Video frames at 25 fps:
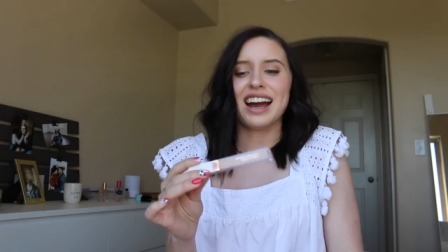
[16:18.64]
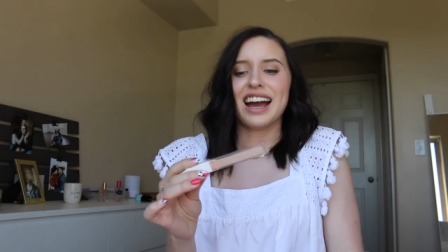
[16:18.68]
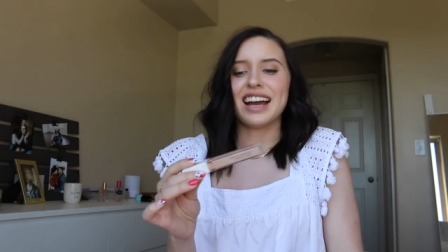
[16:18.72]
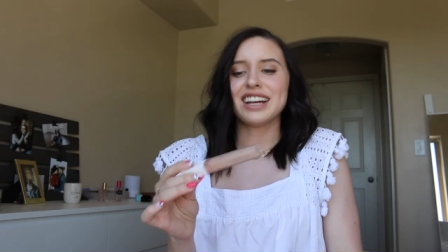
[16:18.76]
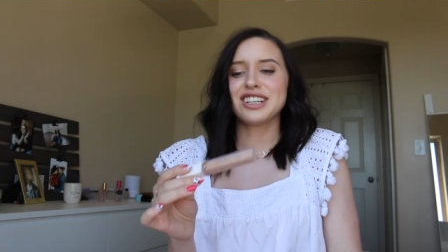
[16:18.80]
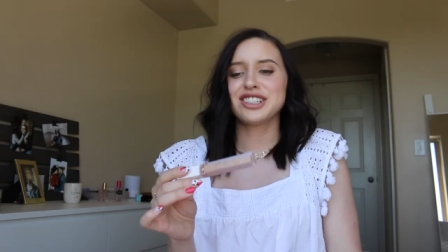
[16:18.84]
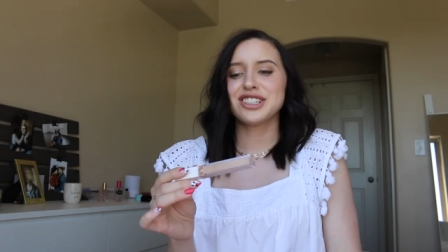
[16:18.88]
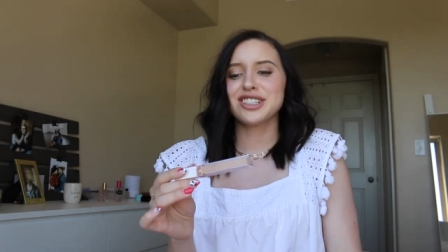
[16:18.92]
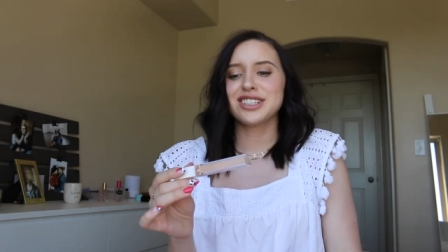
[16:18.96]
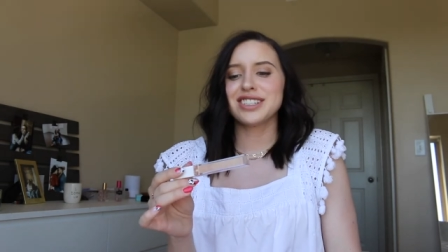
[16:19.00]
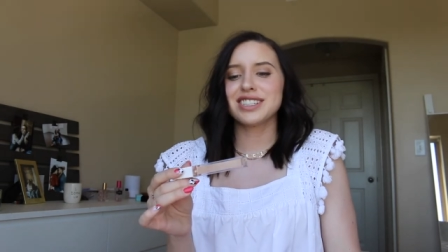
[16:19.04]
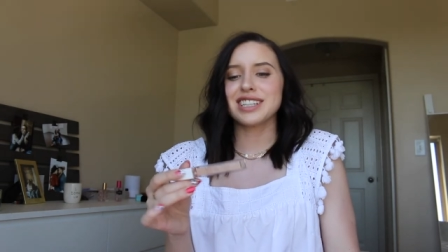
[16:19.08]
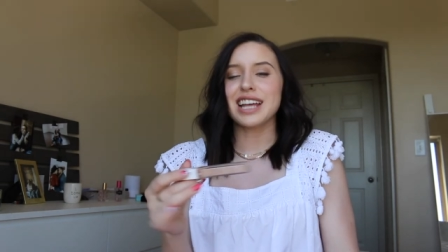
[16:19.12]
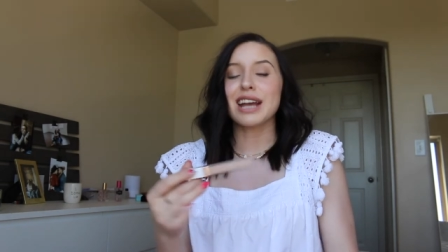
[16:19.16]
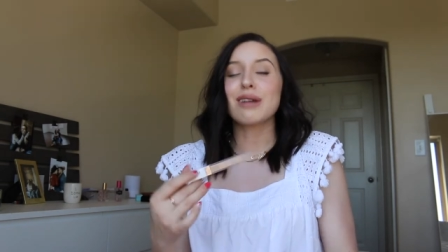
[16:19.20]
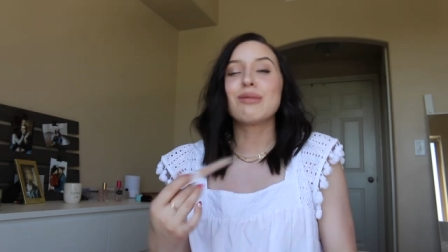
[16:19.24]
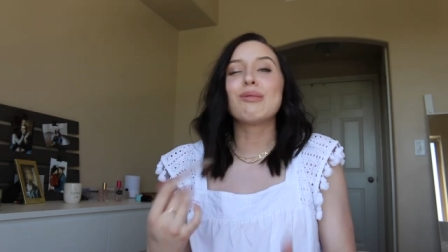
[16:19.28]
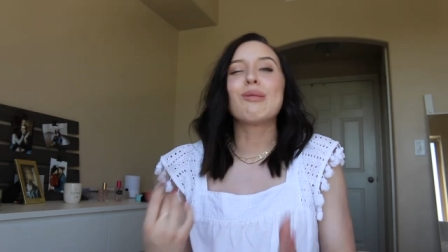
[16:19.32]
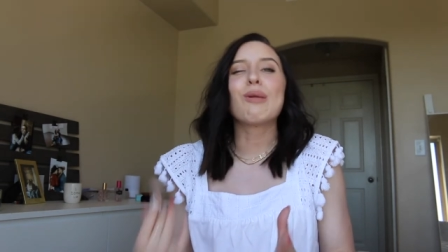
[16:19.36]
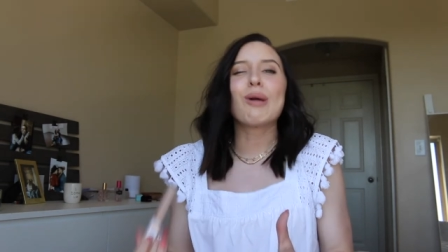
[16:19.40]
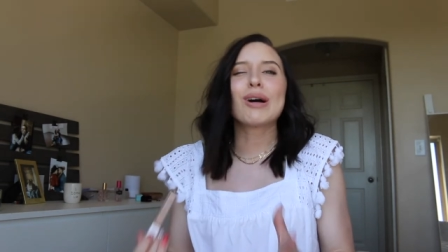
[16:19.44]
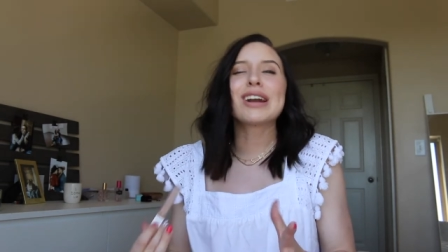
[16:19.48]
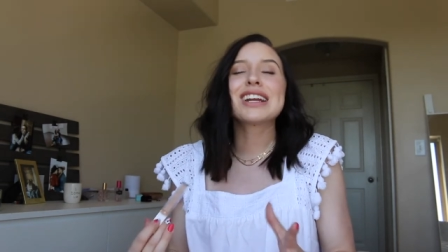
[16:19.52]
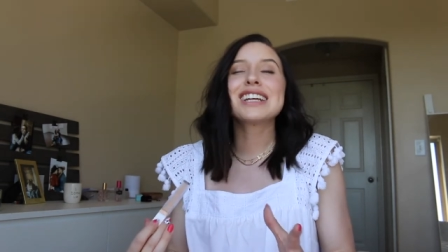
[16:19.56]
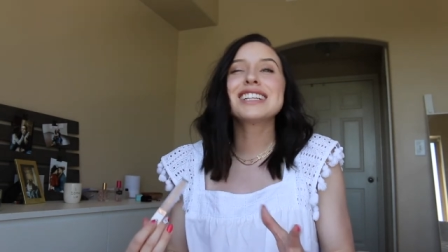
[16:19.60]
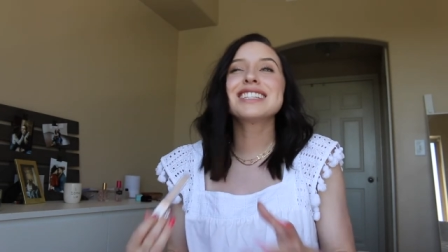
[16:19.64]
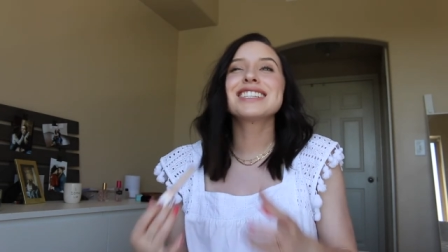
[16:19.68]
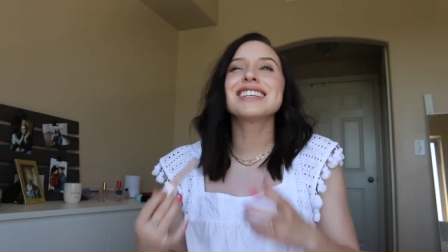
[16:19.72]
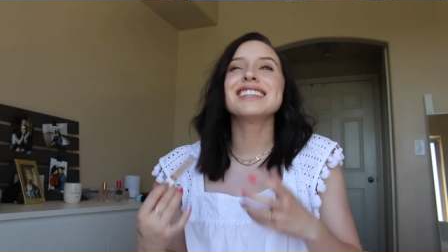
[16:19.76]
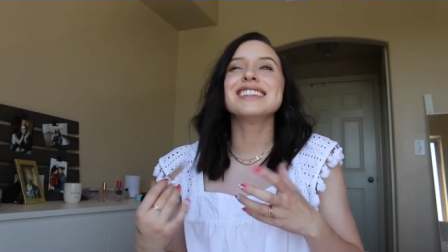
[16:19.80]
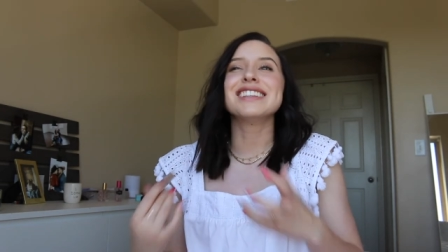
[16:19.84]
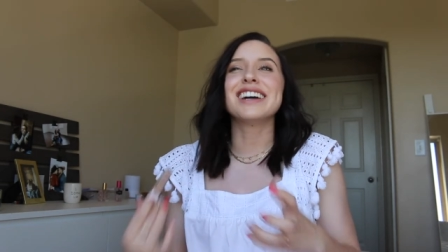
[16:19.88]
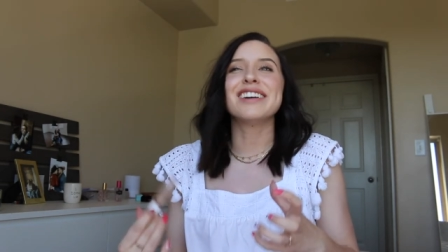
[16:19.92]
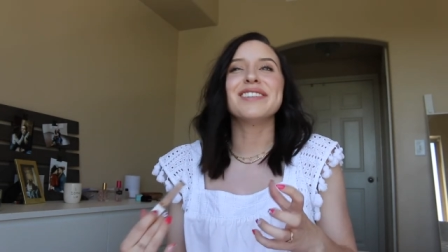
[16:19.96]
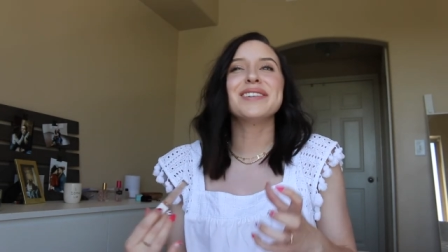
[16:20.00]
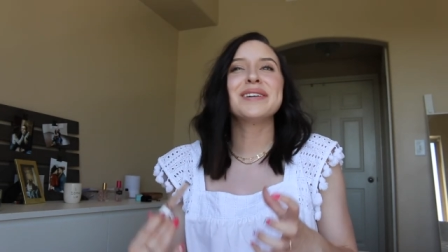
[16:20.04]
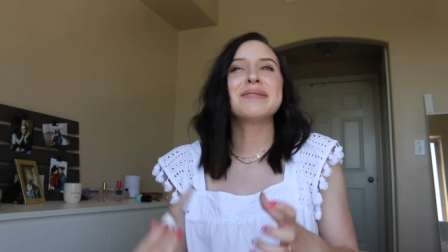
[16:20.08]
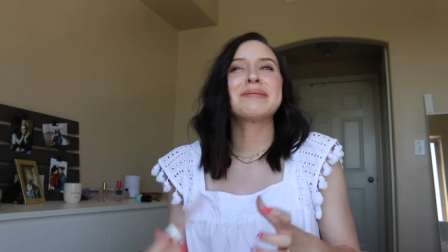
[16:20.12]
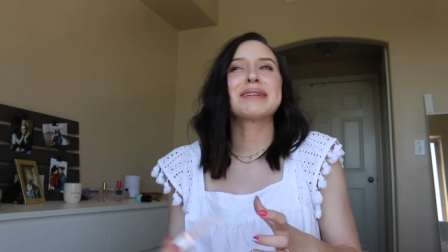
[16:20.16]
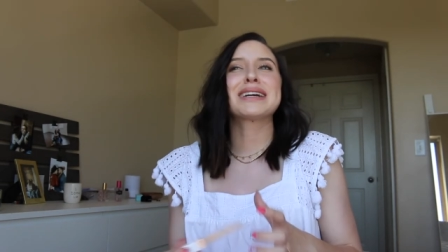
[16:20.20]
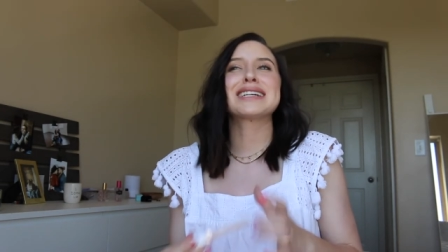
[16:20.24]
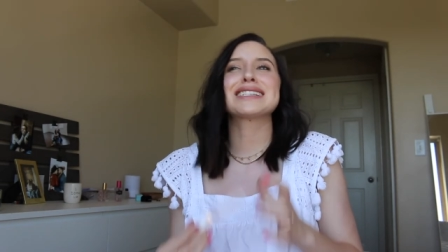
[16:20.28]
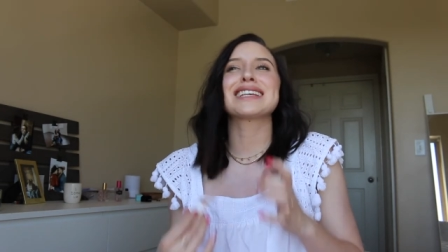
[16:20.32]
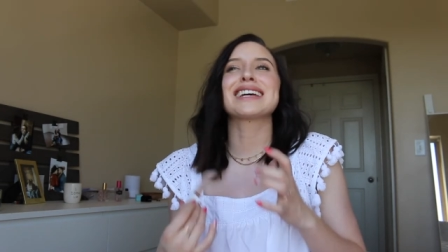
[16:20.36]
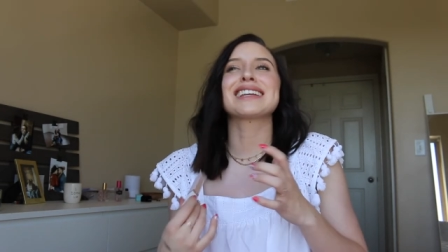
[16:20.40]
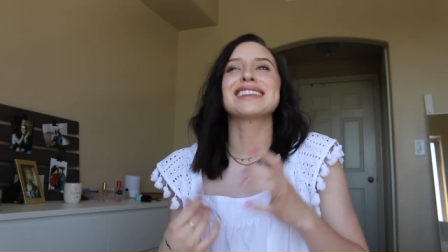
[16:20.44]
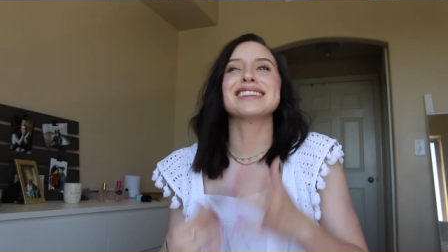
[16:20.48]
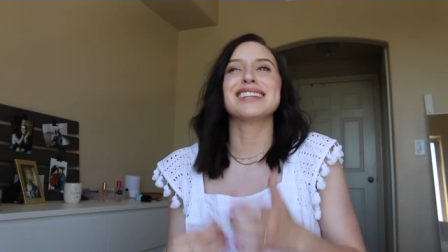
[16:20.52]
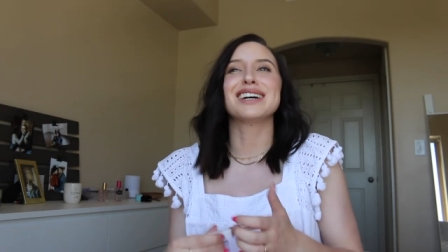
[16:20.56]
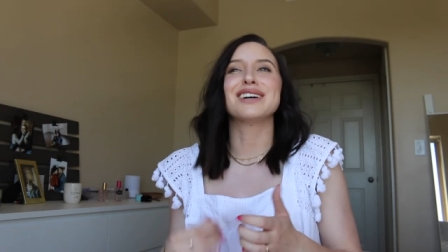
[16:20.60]
I wanted to love it because
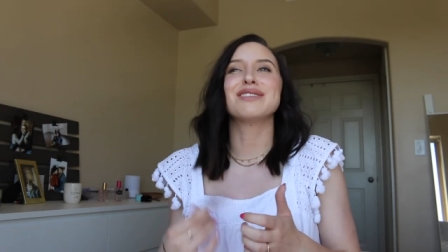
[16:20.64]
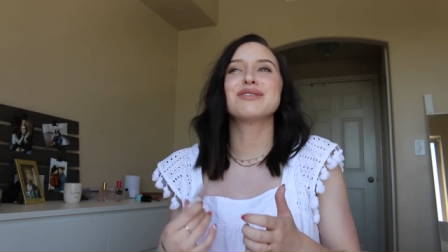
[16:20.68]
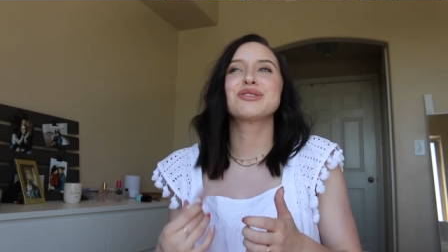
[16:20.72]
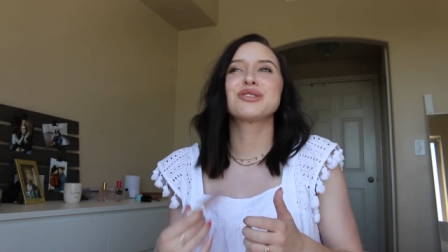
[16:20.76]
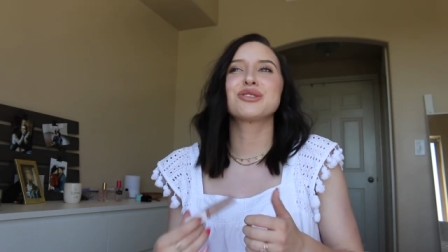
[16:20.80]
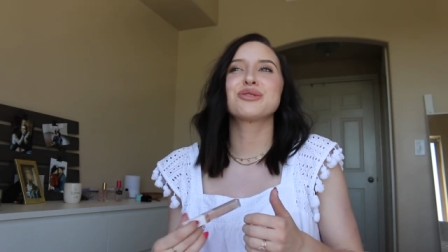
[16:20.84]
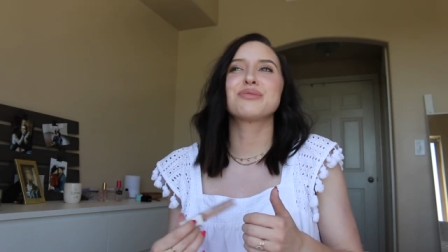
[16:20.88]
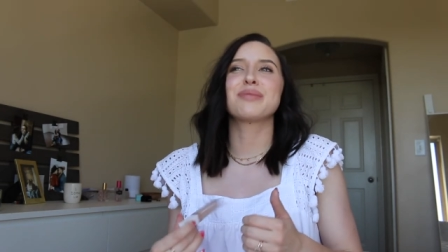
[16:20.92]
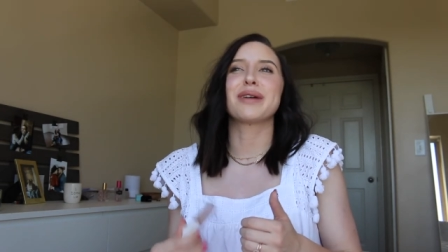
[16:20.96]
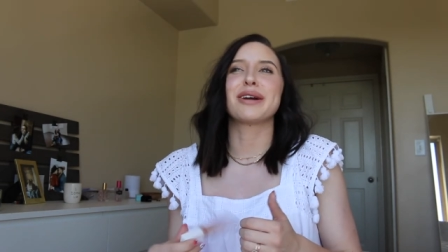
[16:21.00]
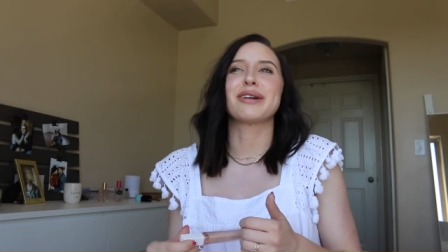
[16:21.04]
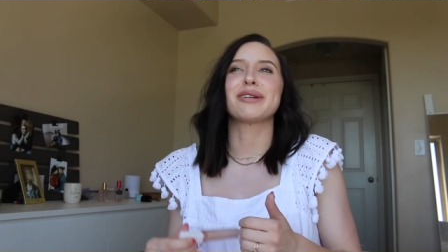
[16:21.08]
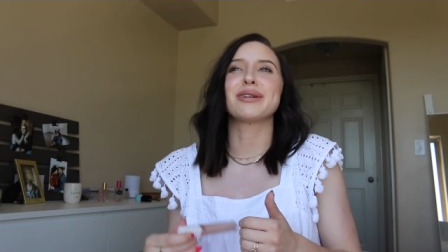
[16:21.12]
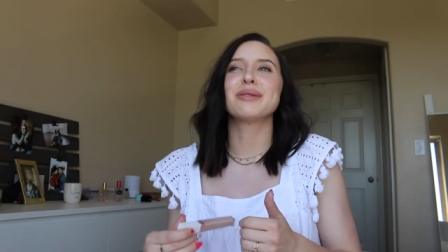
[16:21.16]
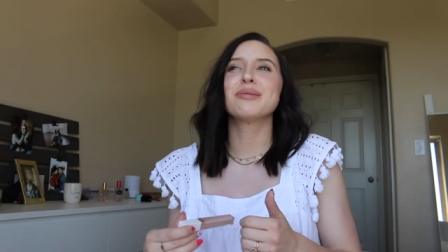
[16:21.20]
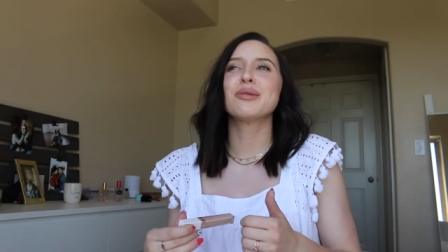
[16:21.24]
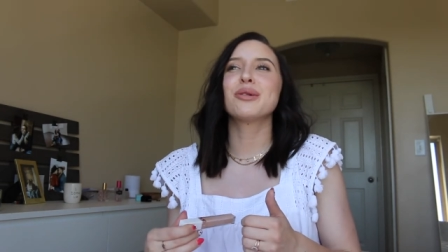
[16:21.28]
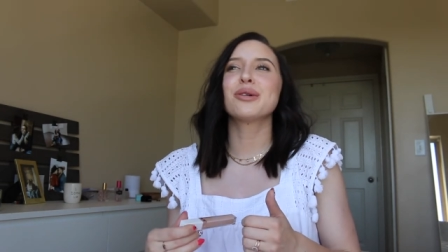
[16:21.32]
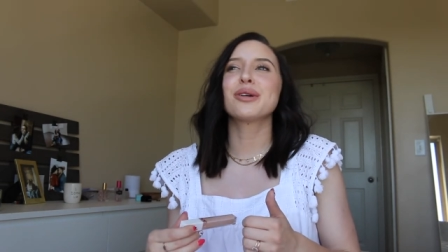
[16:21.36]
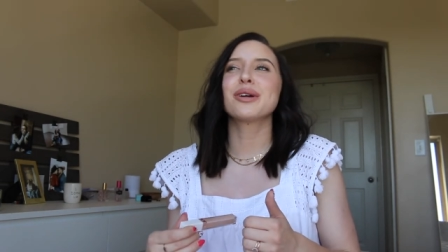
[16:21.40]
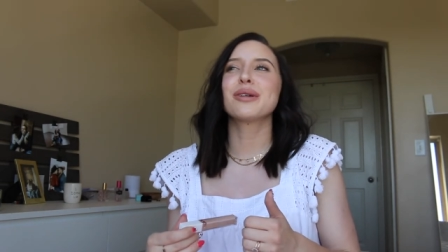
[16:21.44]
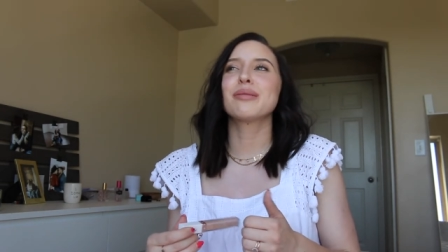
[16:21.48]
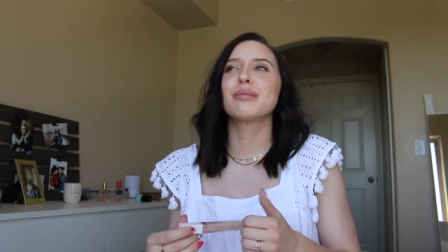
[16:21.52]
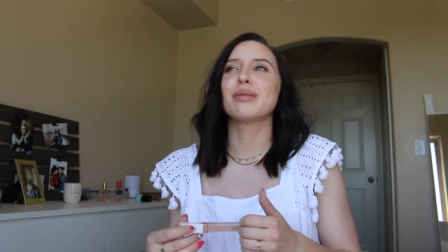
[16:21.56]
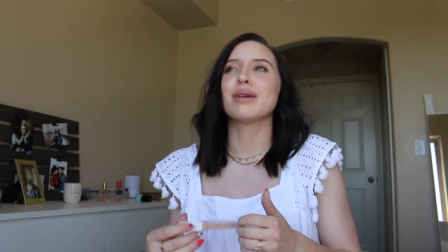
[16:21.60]
I love Drew Barrymore,